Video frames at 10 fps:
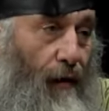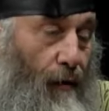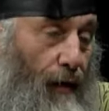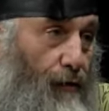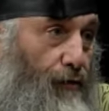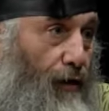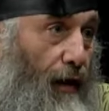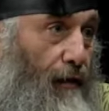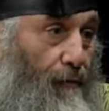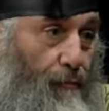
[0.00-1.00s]
Now,
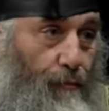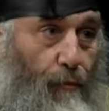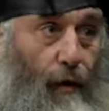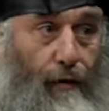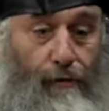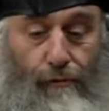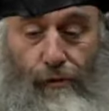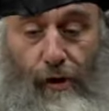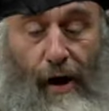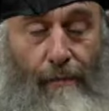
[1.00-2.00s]
let's
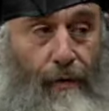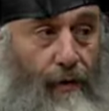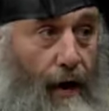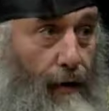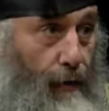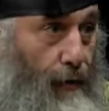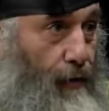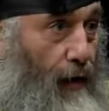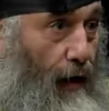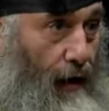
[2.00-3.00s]
just hypothetically
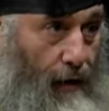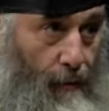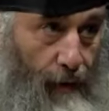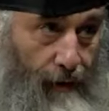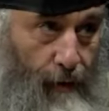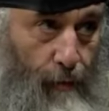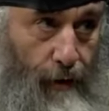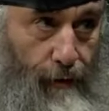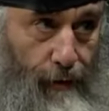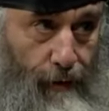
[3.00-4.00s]
that I am elected
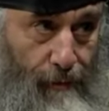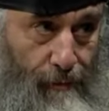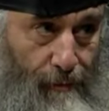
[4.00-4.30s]
president.